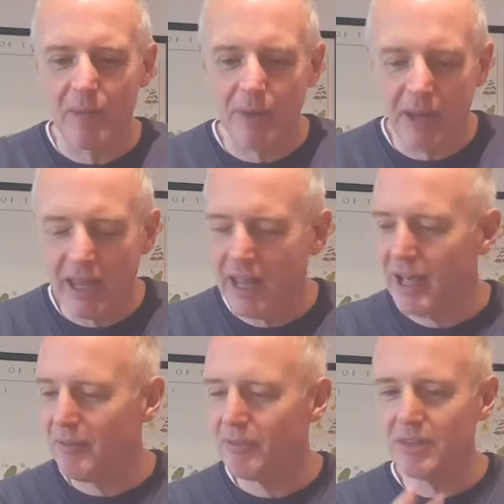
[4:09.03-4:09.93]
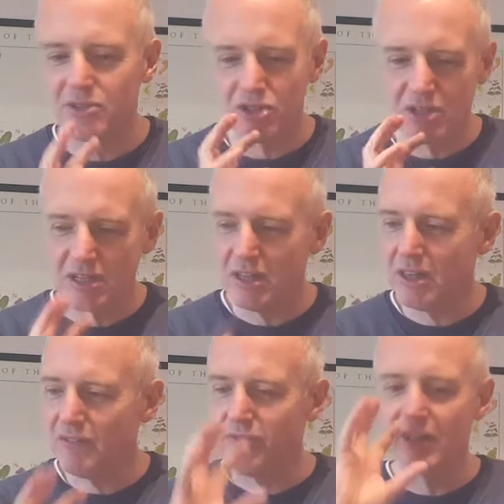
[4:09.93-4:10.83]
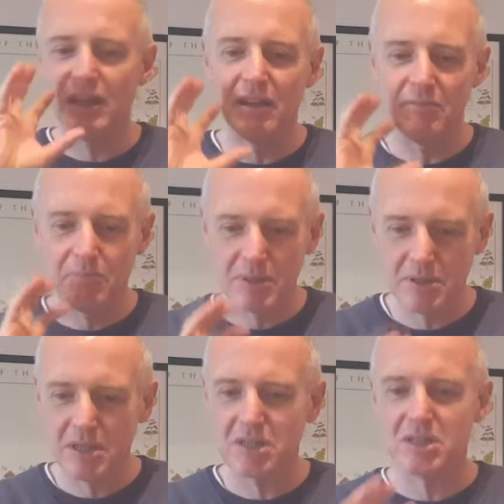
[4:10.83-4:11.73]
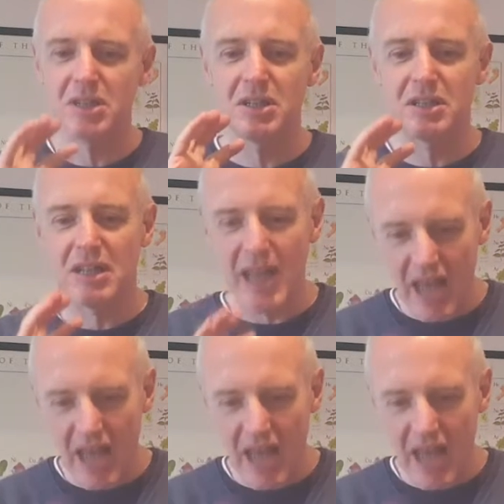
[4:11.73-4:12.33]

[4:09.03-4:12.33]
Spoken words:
But here, there's just this lovely, persistent,